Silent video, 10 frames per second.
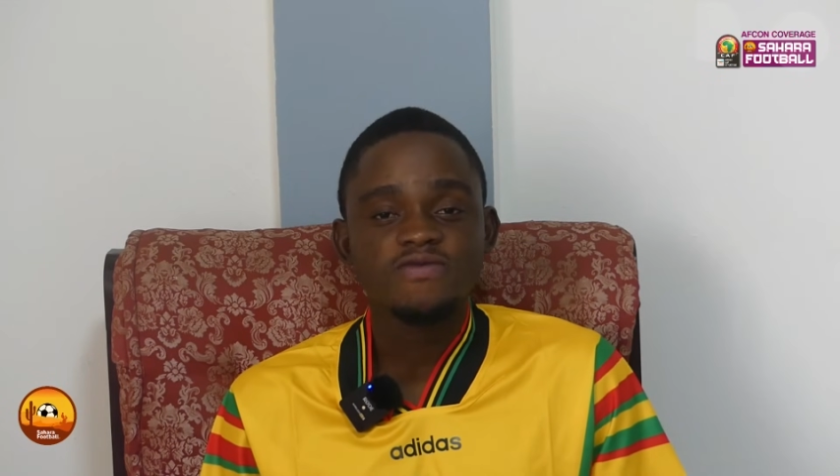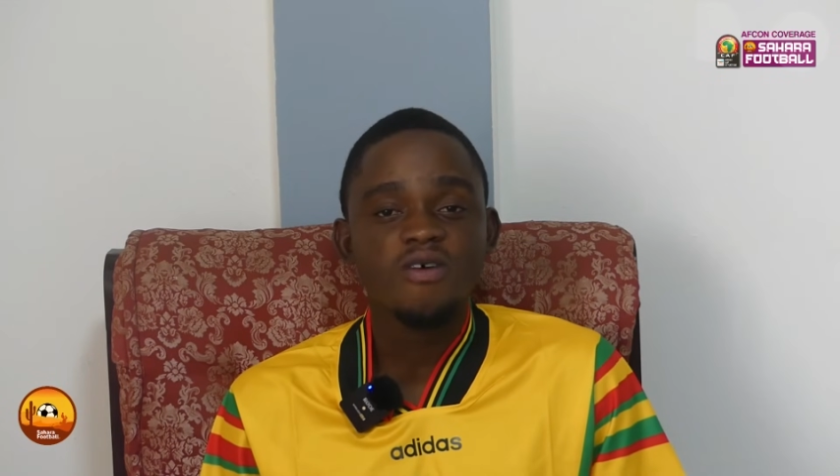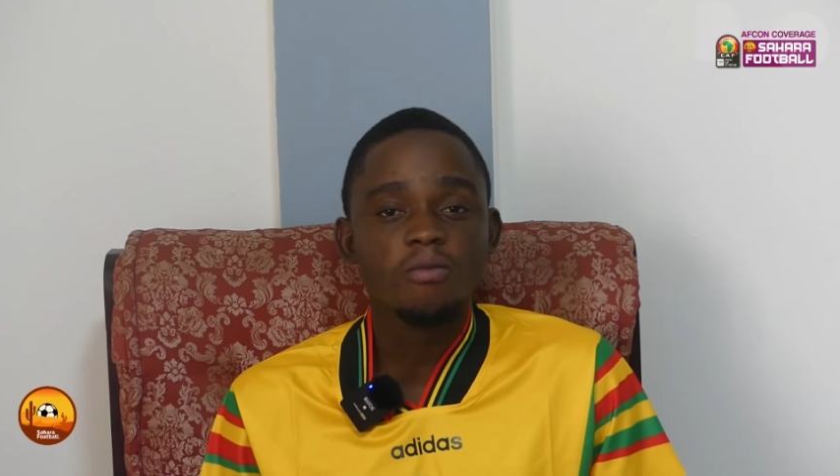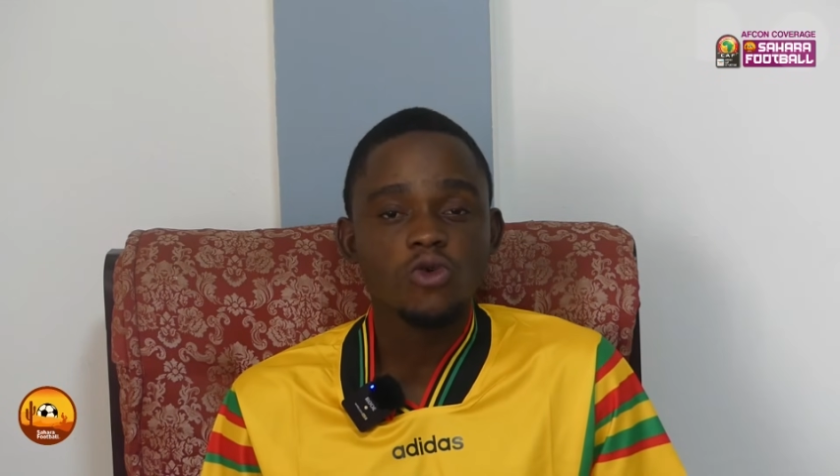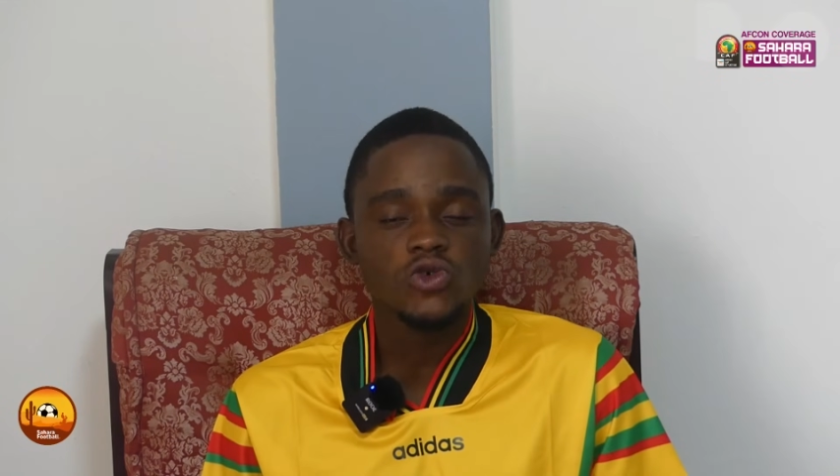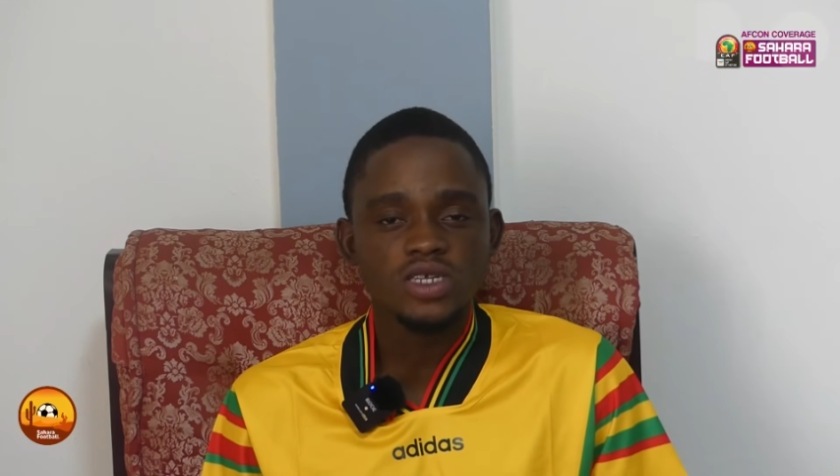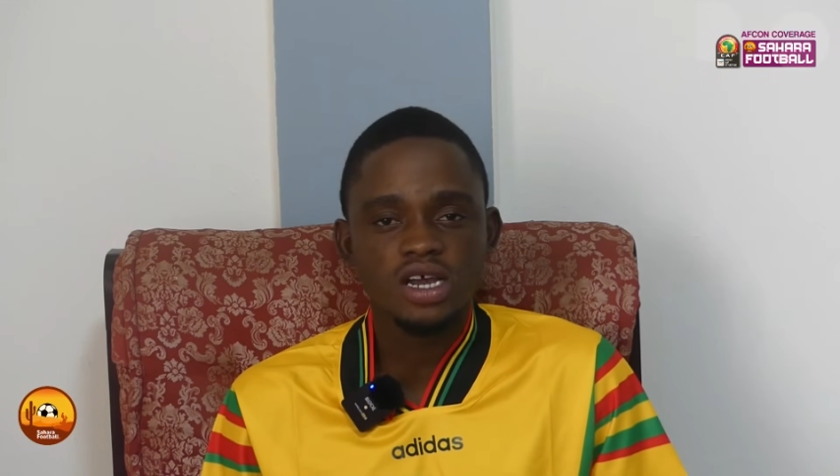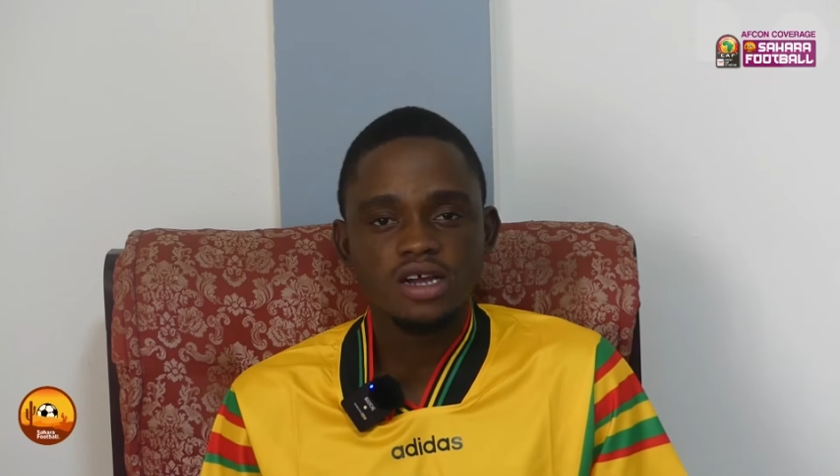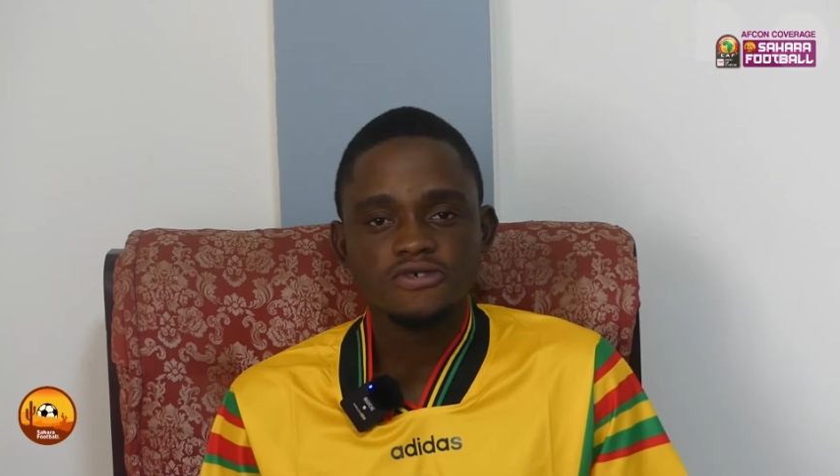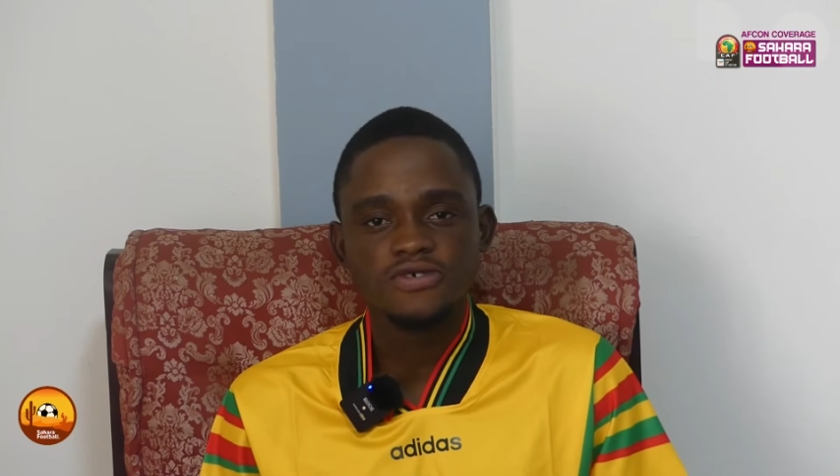for most
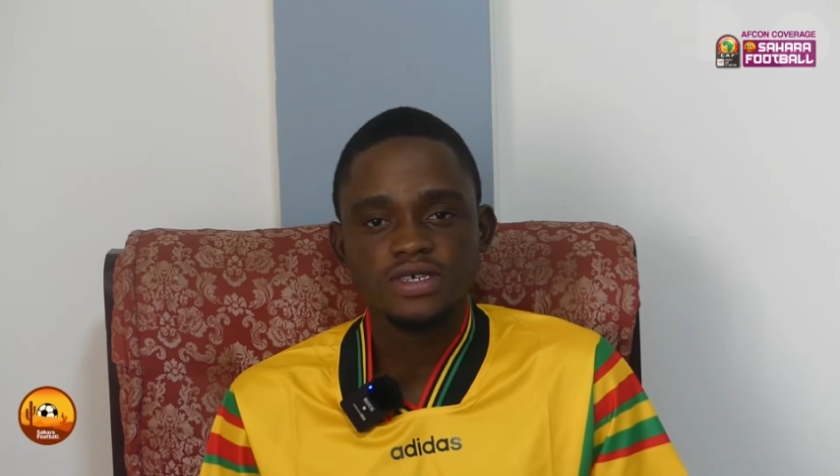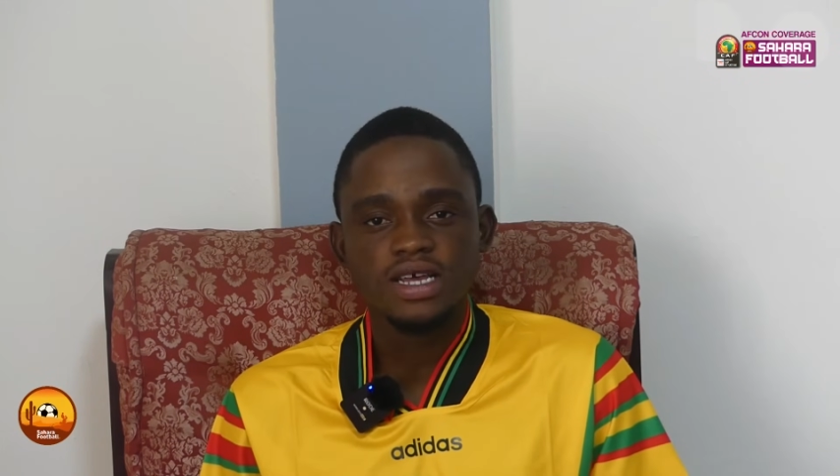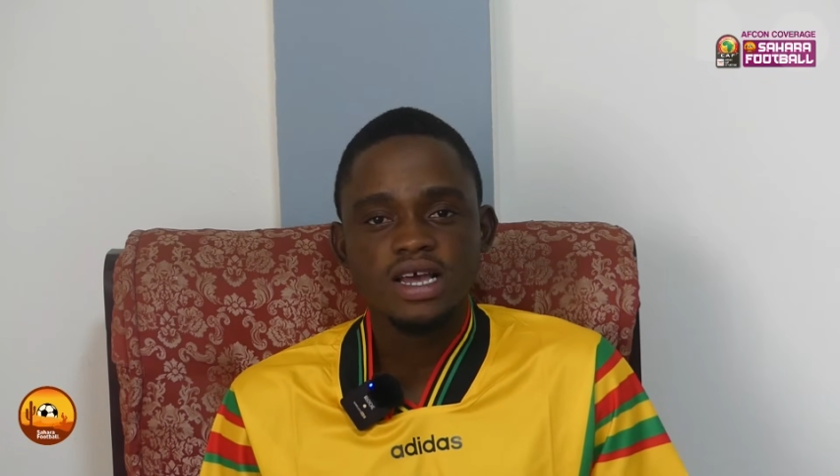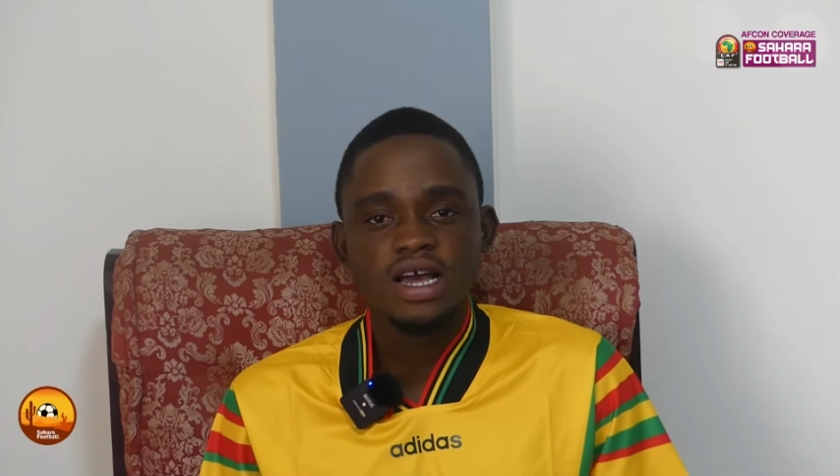countries,